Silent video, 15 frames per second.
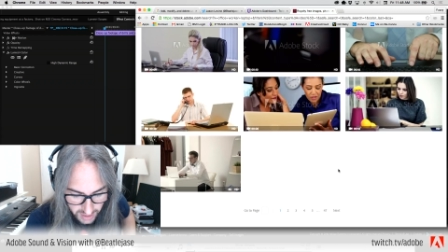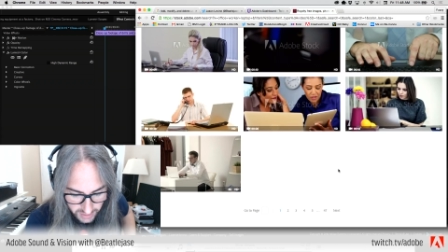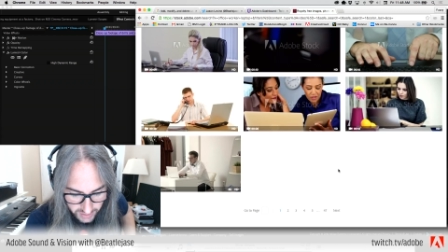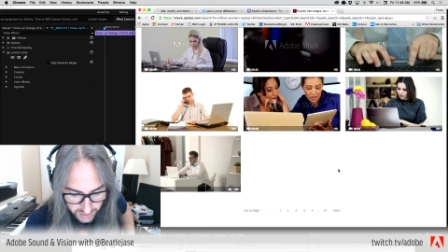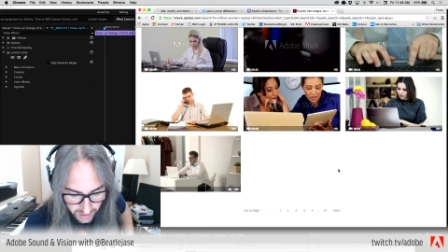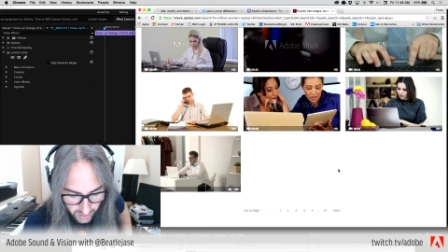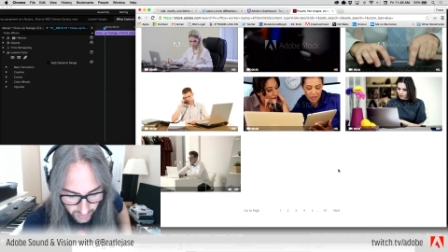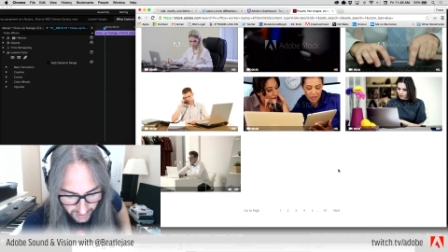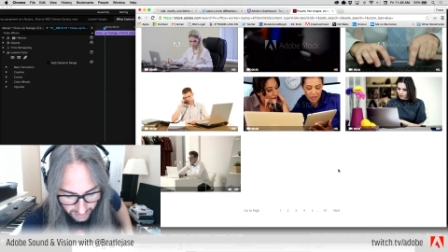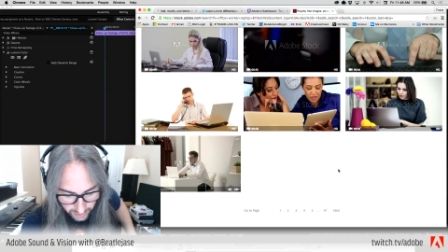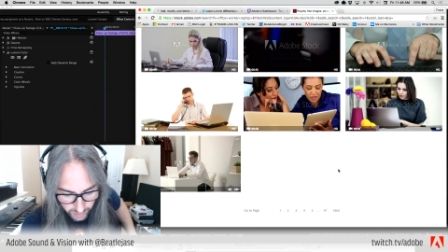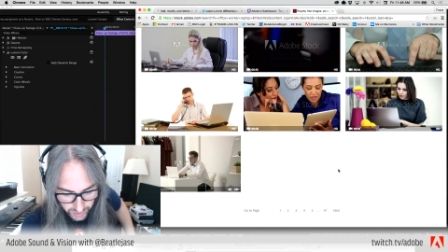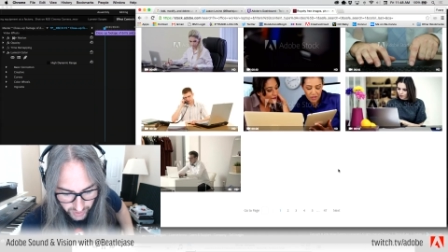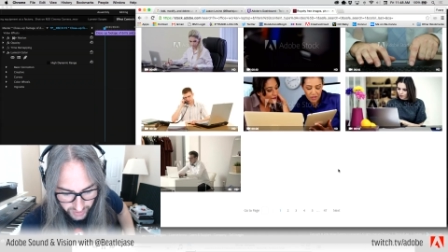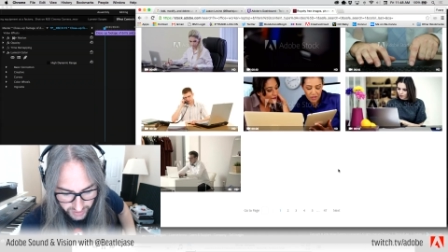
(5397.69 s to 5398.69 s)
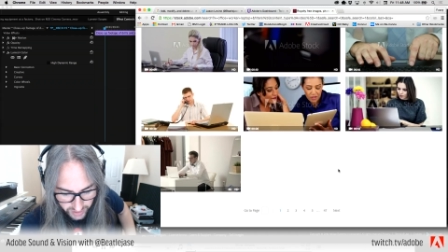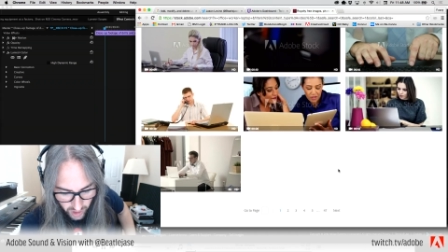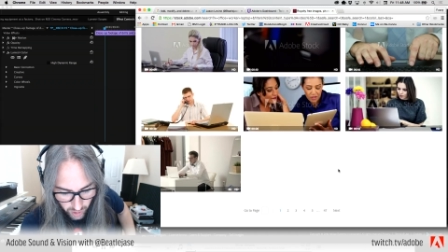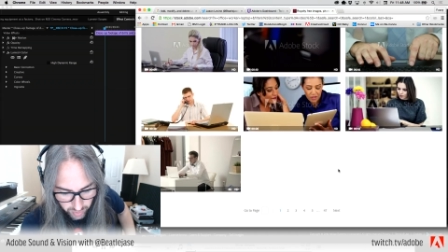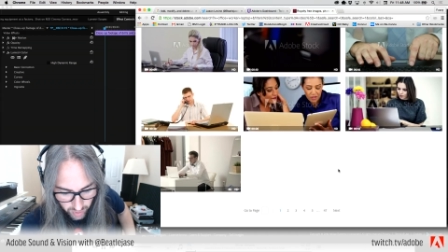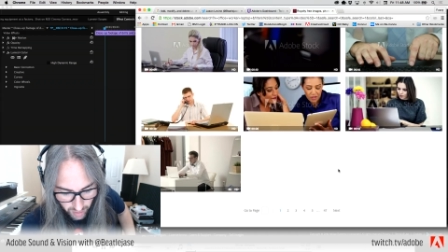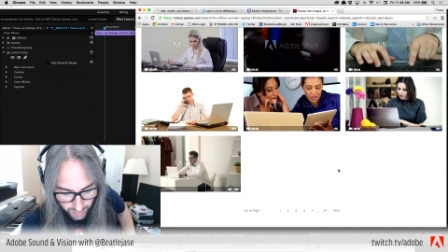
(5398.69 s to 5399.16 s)
So, that Lumetri
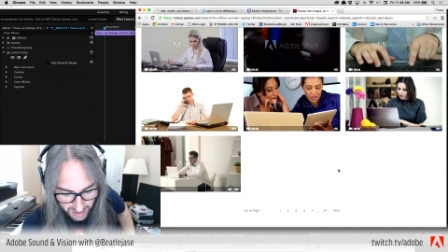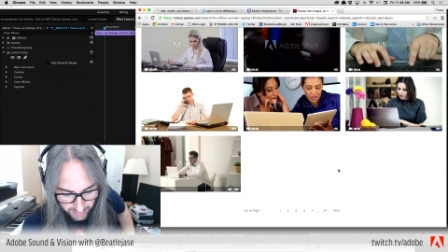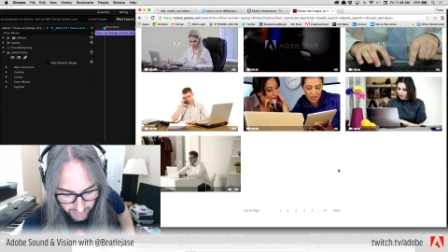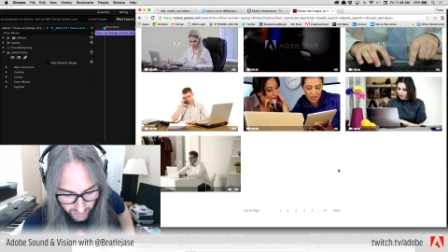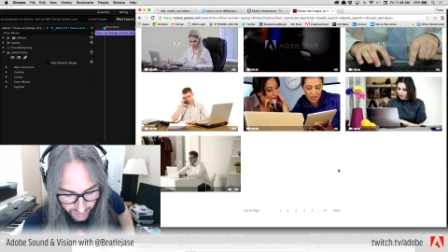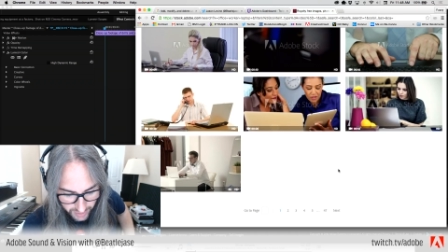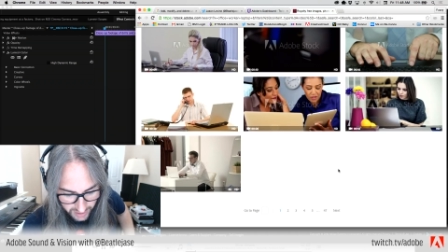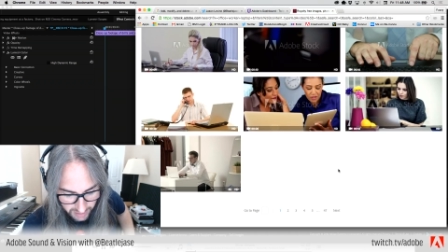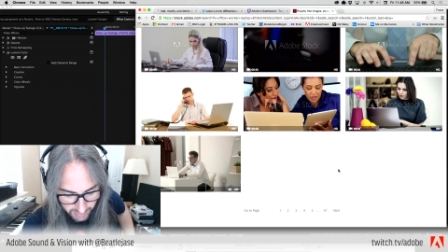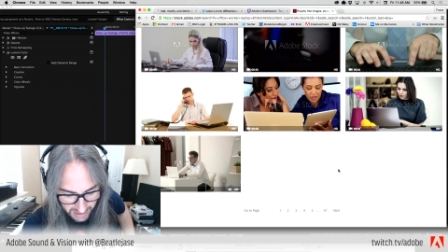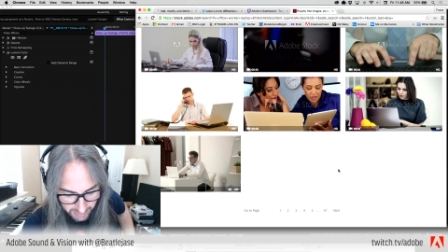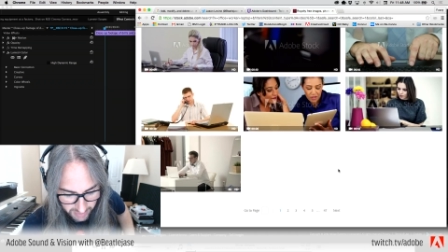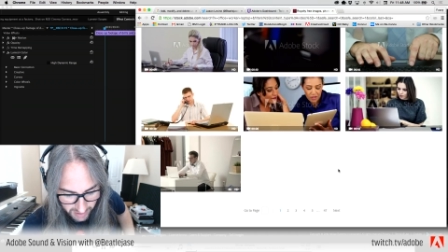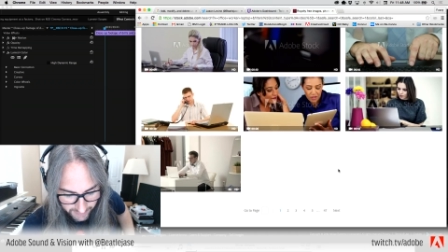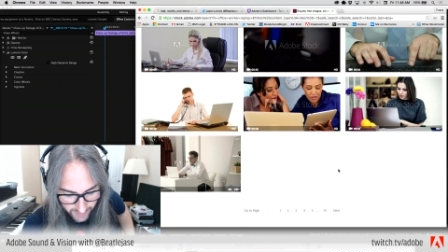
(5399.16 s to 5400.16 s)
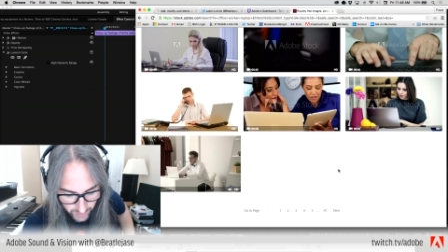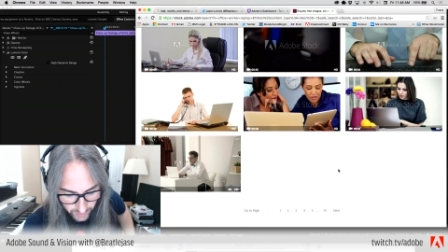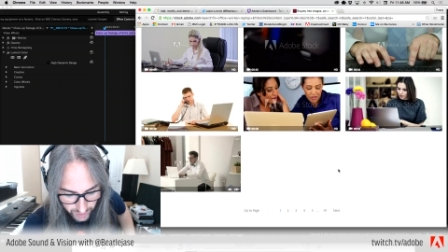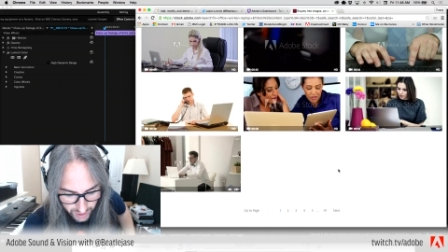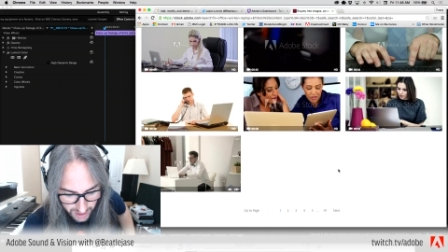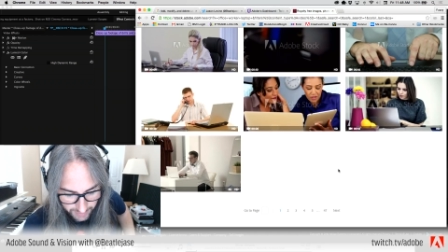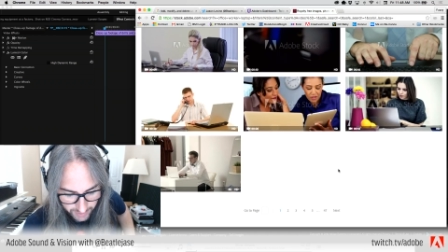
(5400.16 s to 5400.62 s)
Scope wallpaper thingy made my
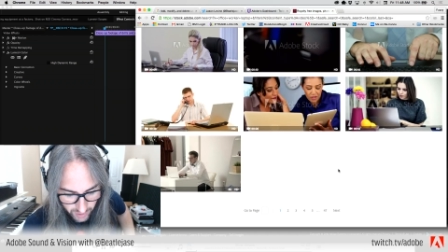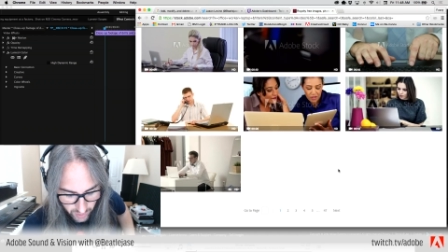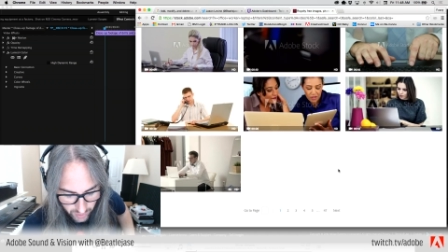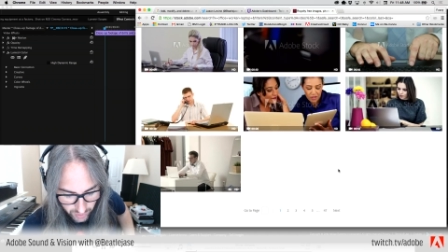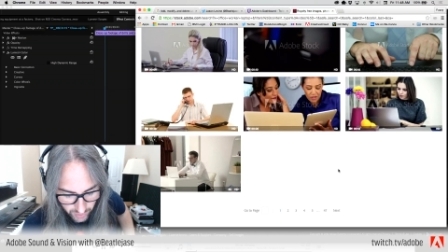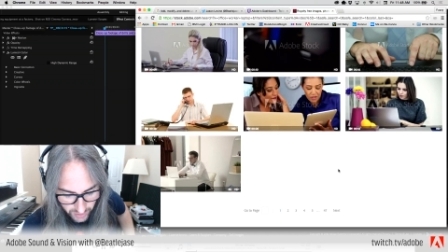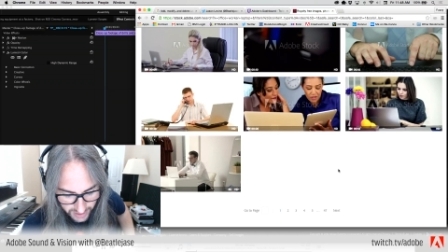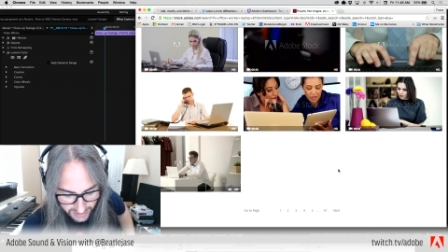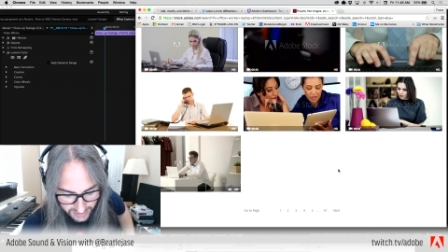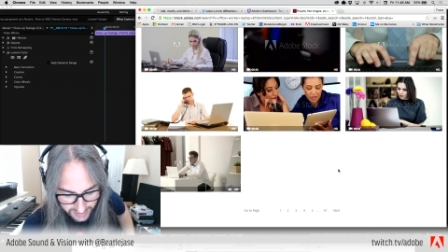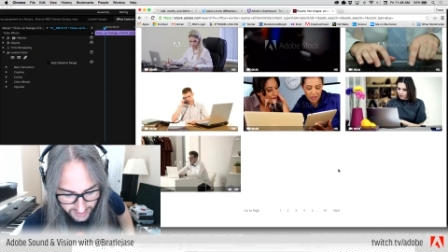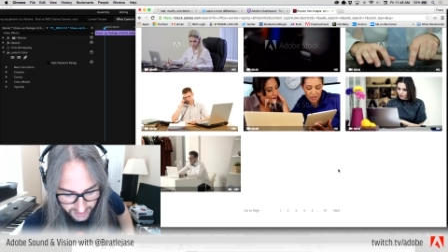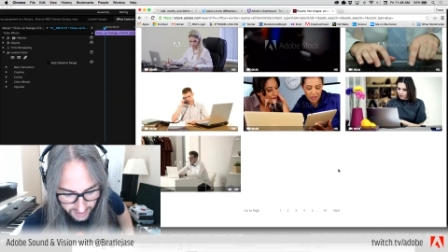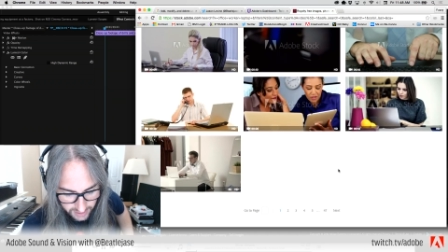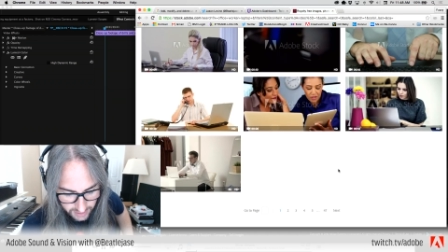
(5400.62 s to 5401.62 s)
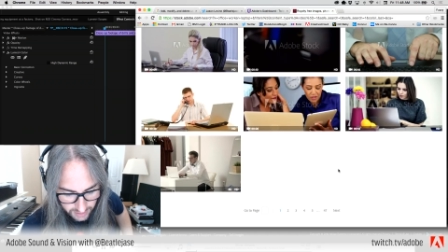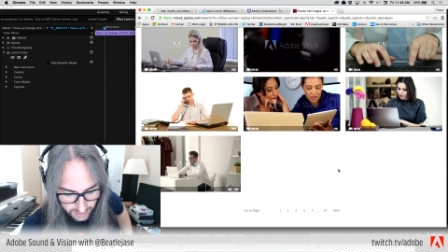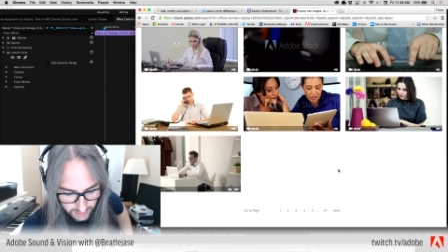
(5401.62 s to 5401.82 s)
Photoshop go crazy.